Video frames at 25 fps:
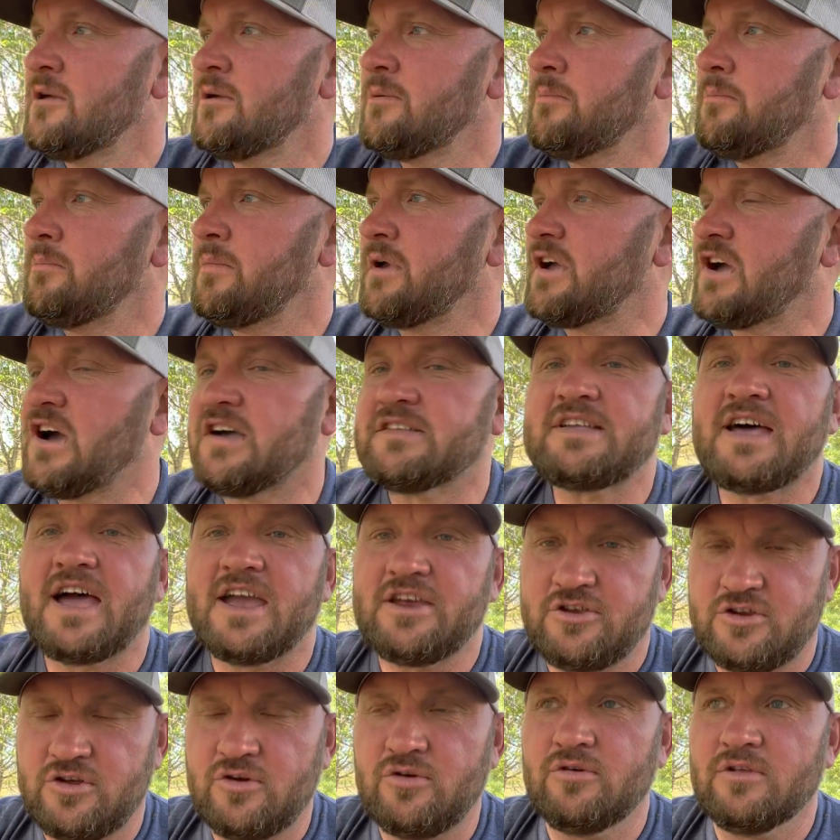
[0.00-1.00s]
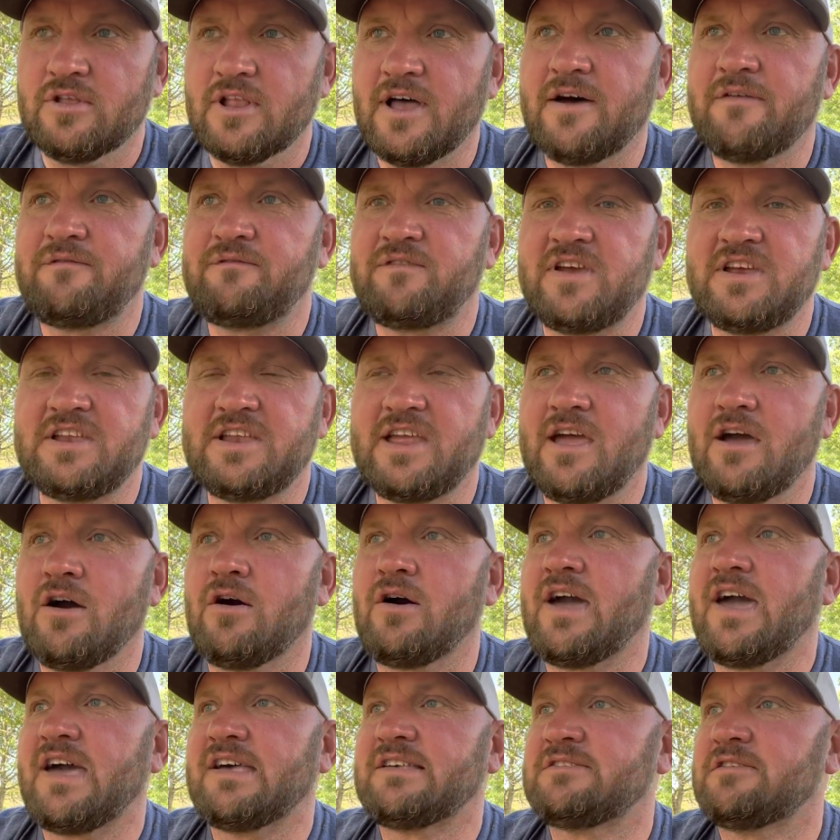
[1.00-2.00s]
because I do love Fidel
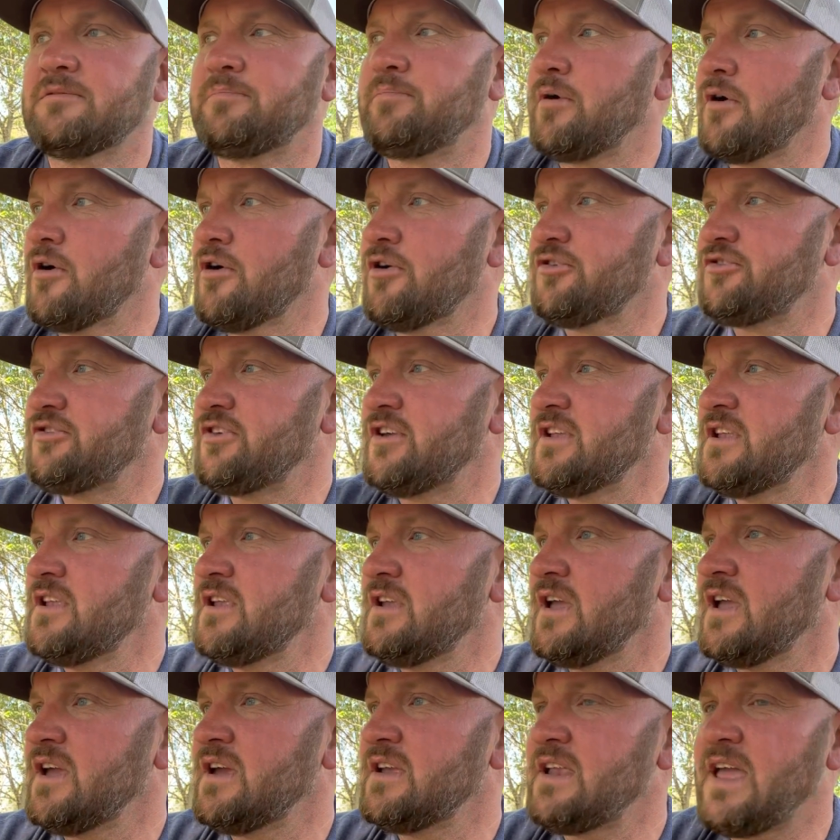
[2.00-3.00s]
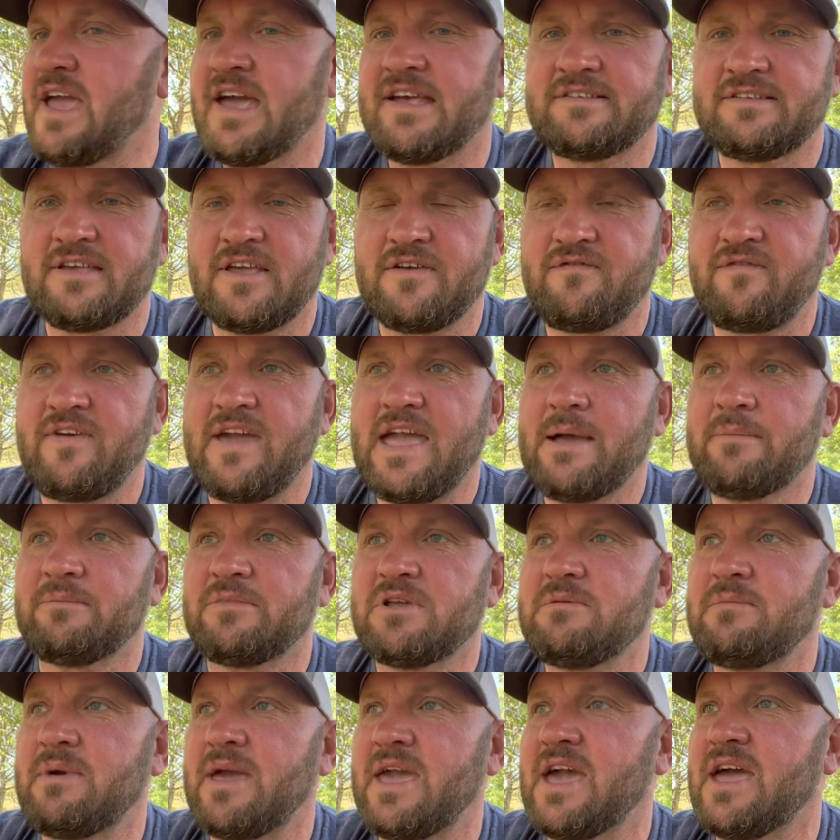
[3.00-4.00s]
as a person and as a
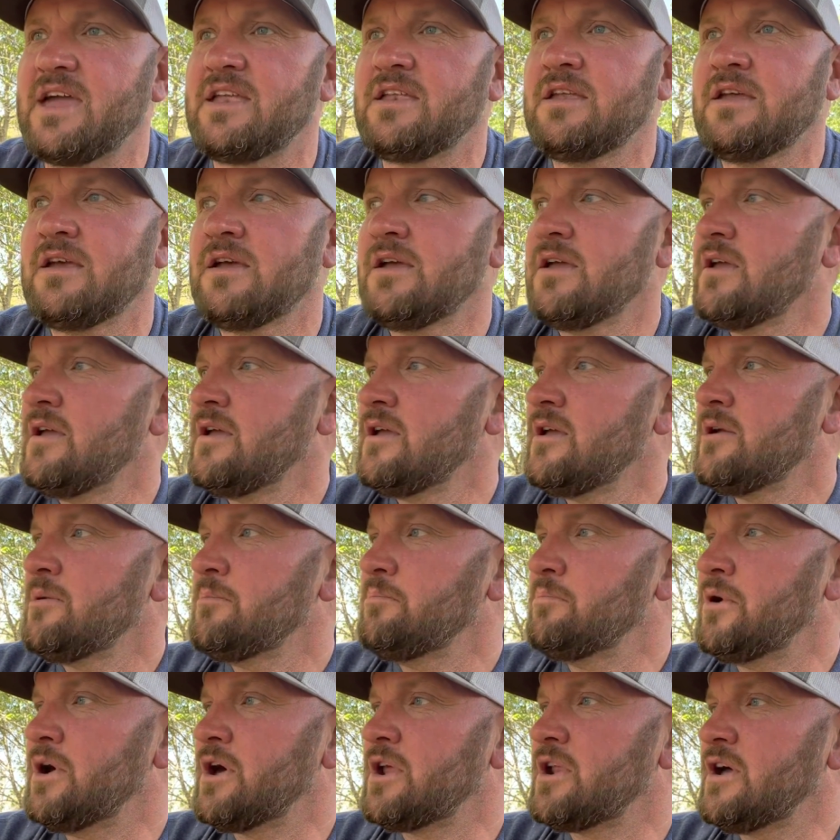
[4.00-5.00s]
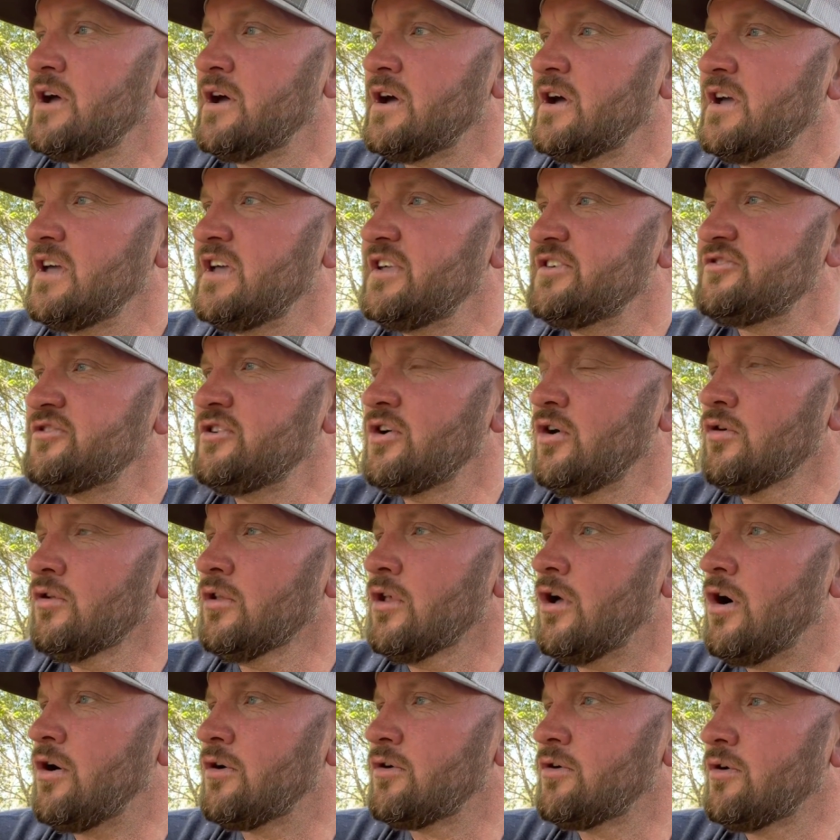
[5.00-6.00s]
family man, but he's no
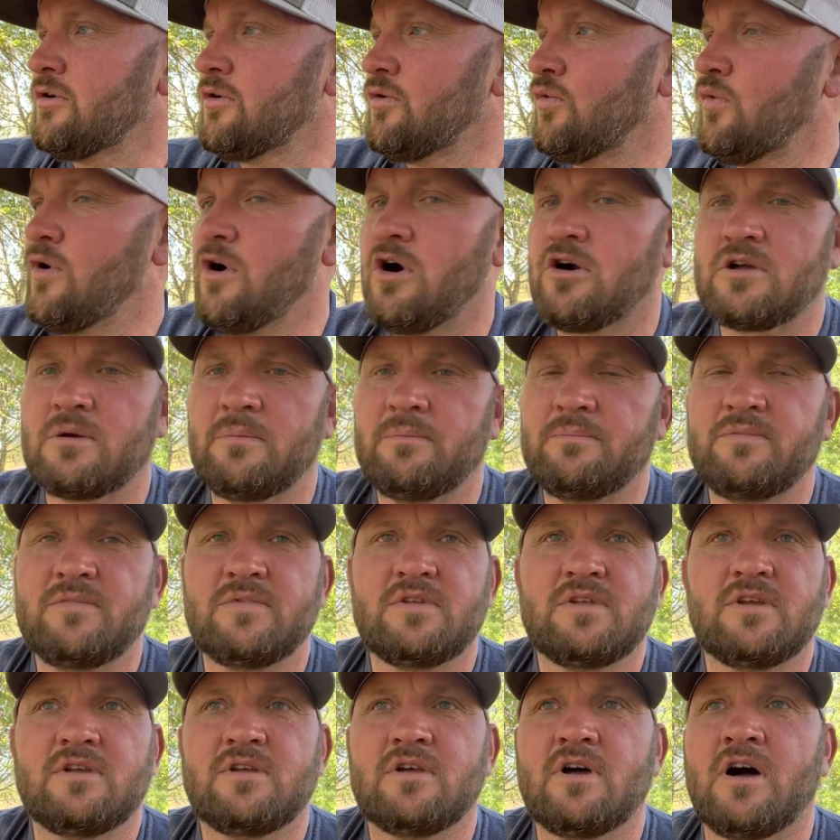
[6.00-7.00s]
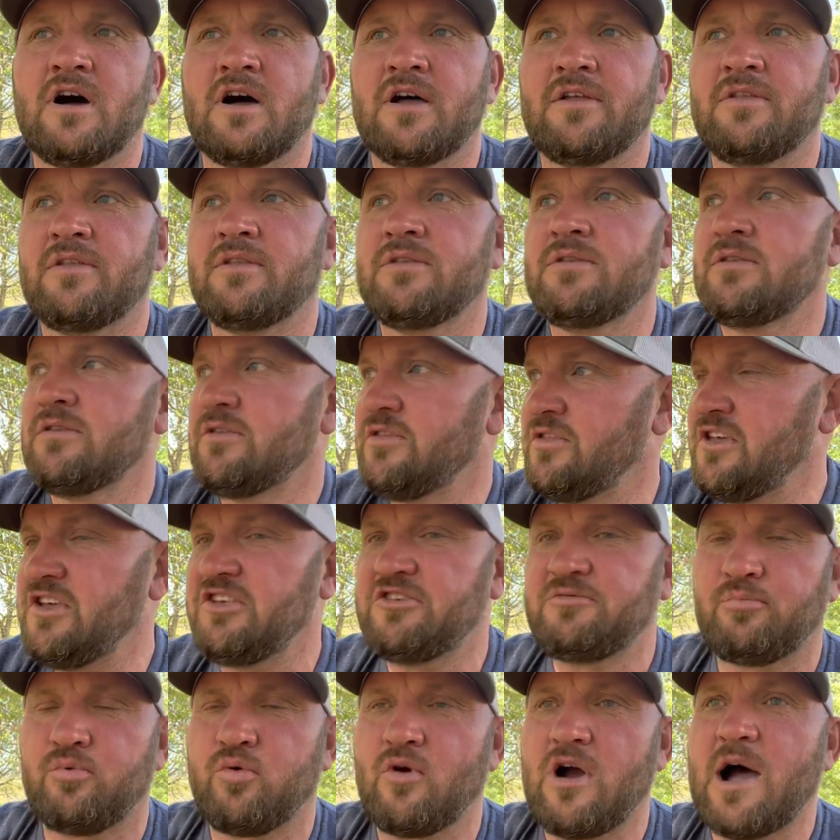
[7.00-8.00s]
longer welcome on these
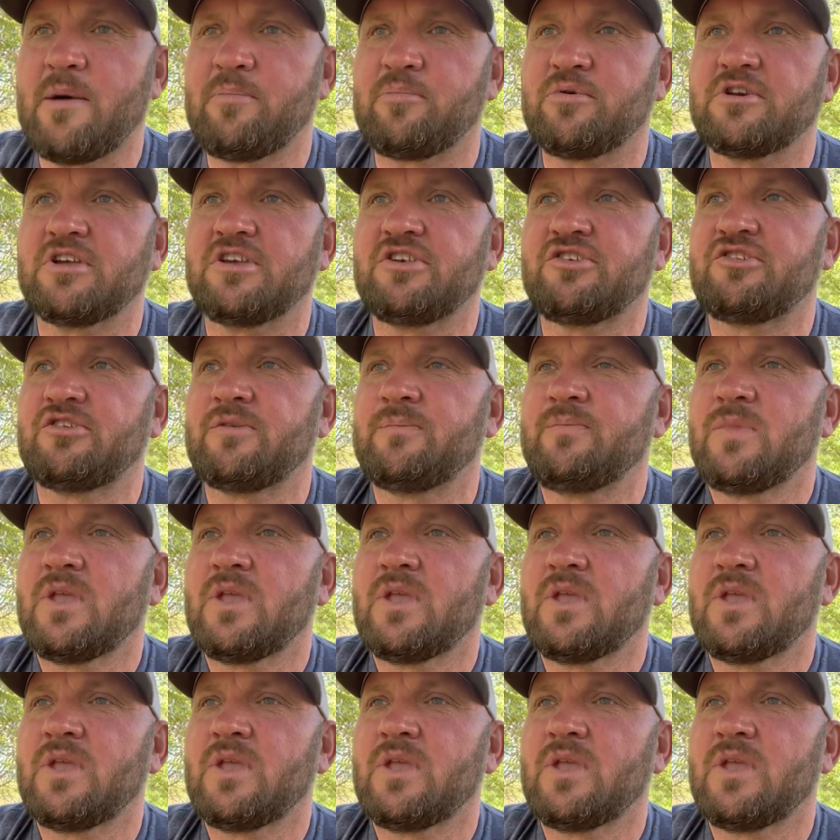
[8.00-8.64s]
properties.